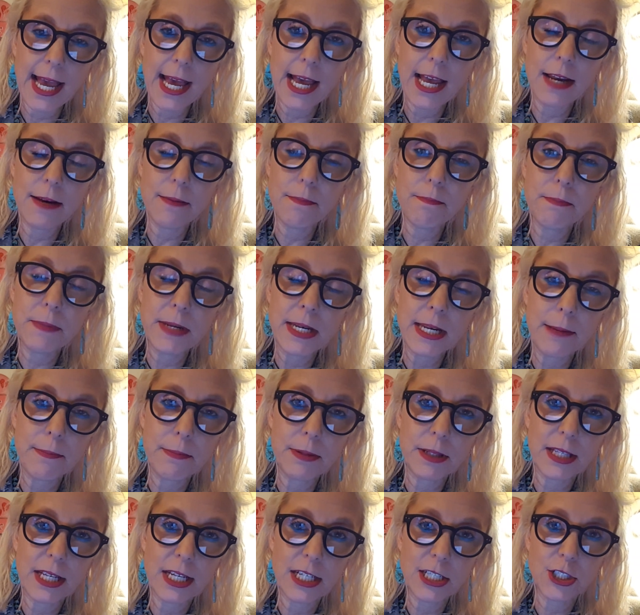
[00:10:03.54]
at
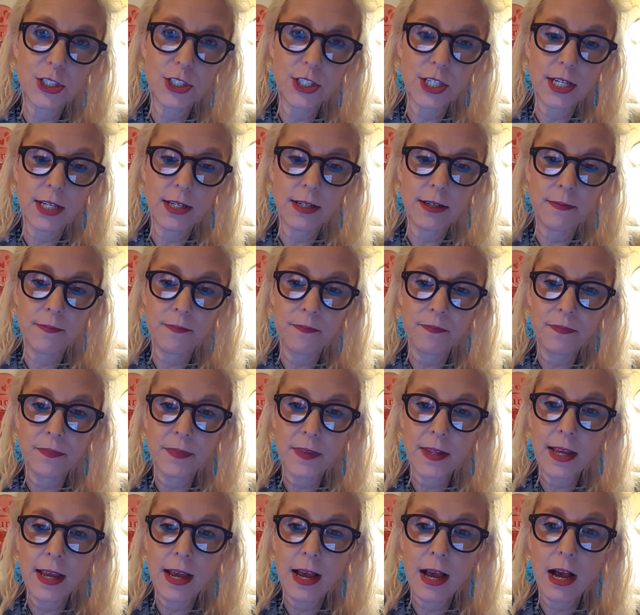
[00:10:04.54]
manipulation,
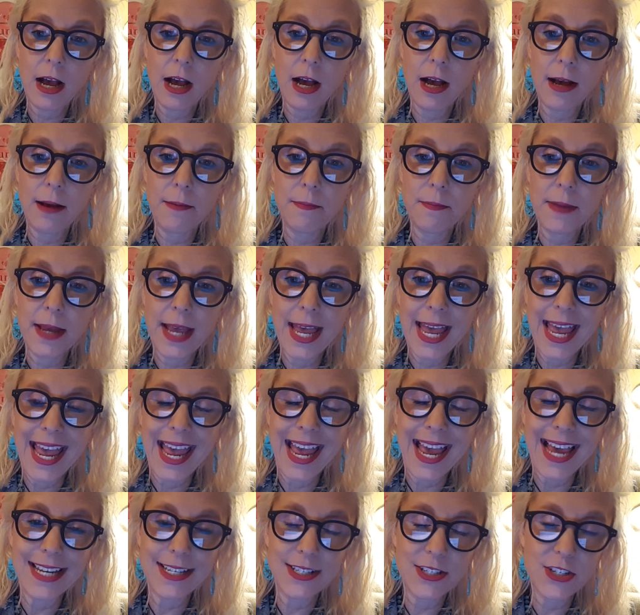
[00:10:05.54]
um,
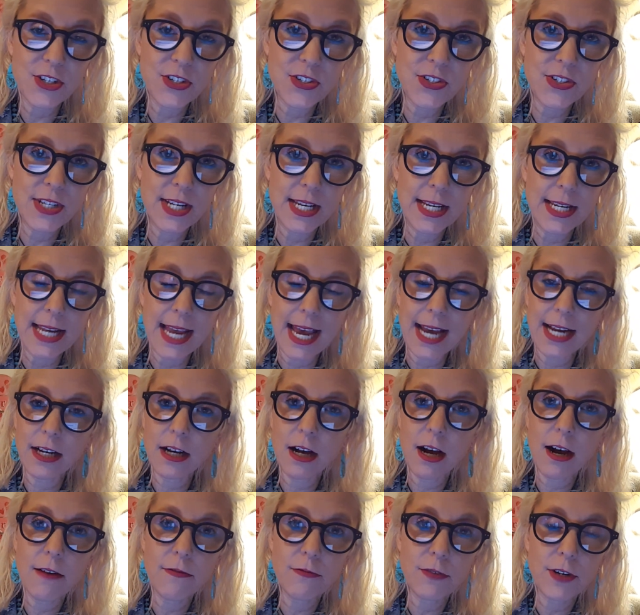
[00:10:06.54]
at deceit, at
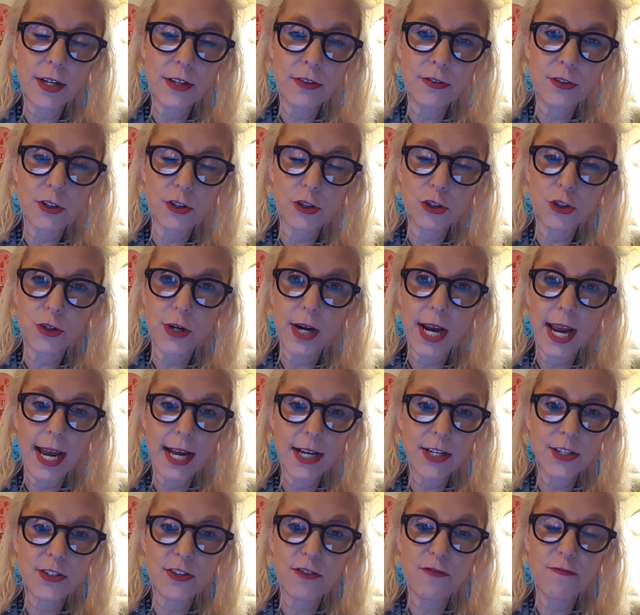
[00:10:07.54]
covering their
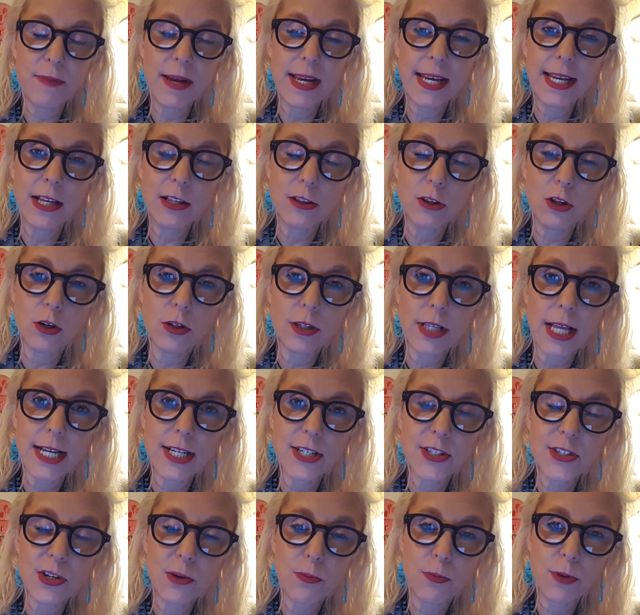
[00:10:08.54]
tracks, of making it look
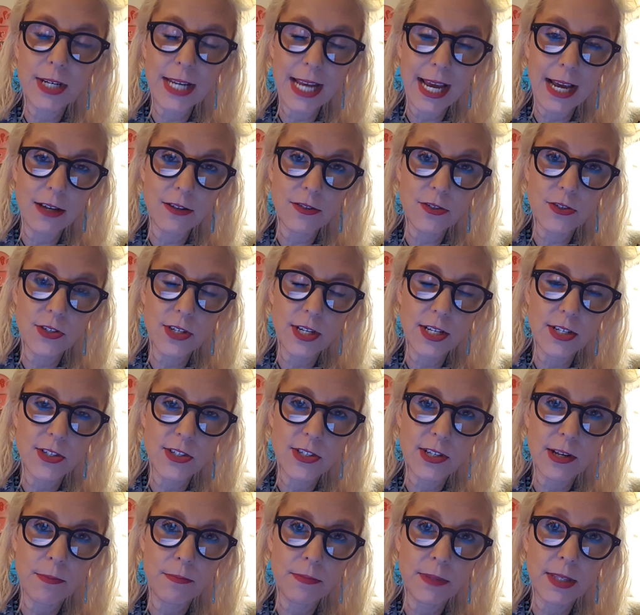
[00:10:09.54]
like someone else did
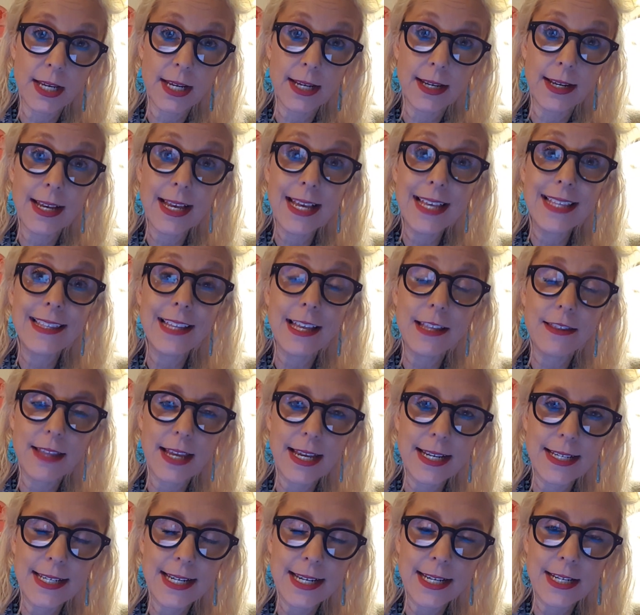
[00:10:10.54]
something that
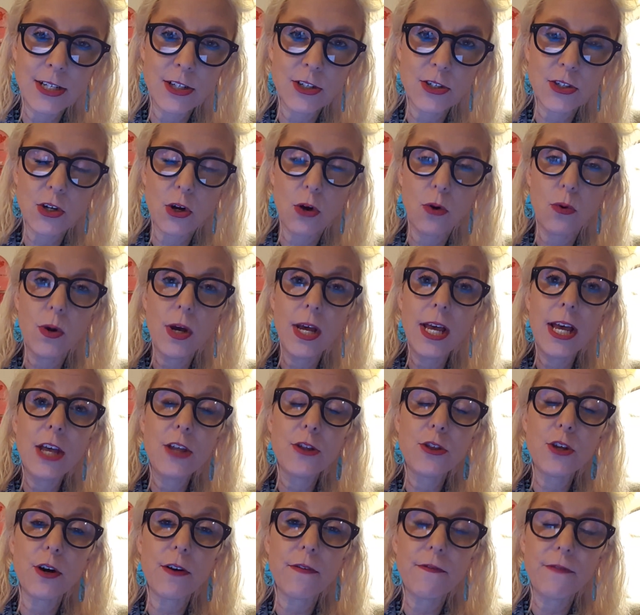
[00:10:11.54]
they didn't. So
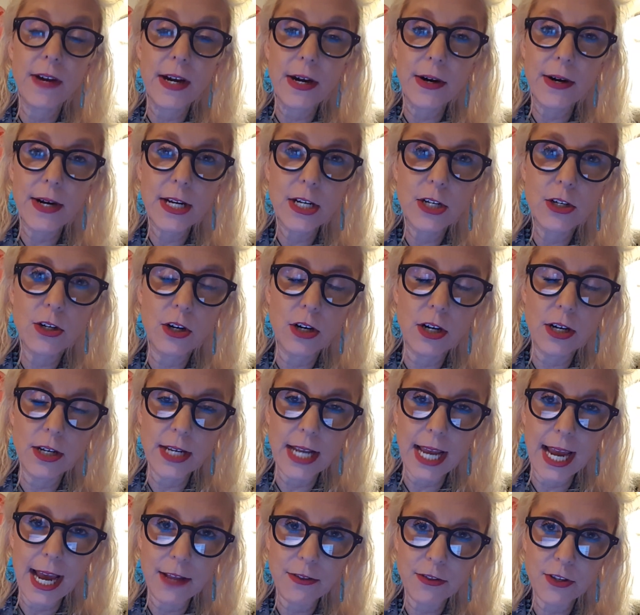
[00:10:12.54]
they're very
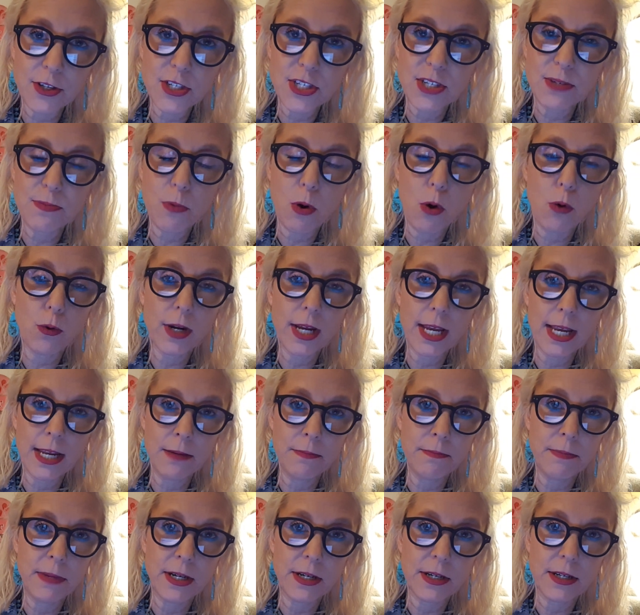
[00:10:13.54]
good at the smoke
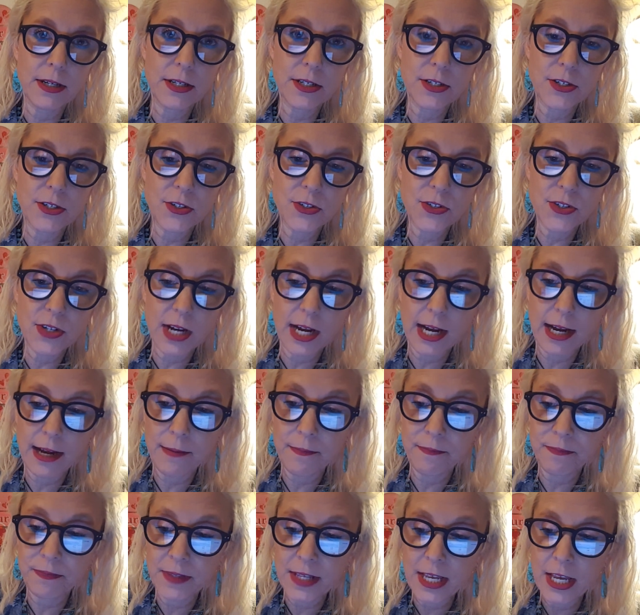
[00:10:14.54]
and mirrors.
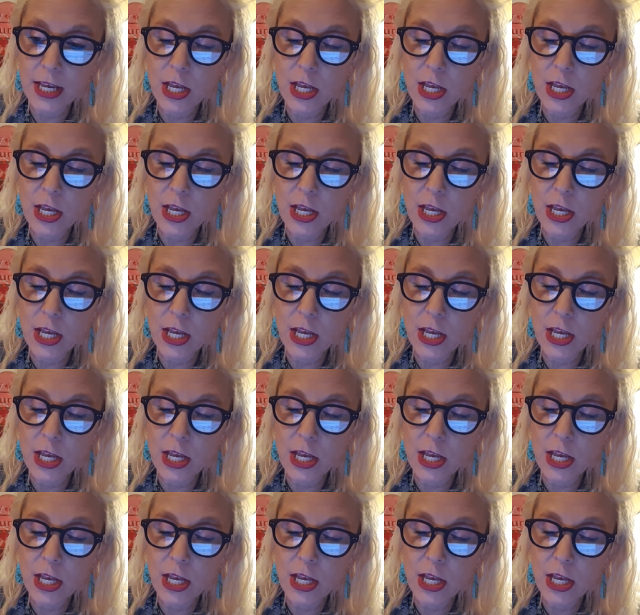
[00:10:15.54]
Um,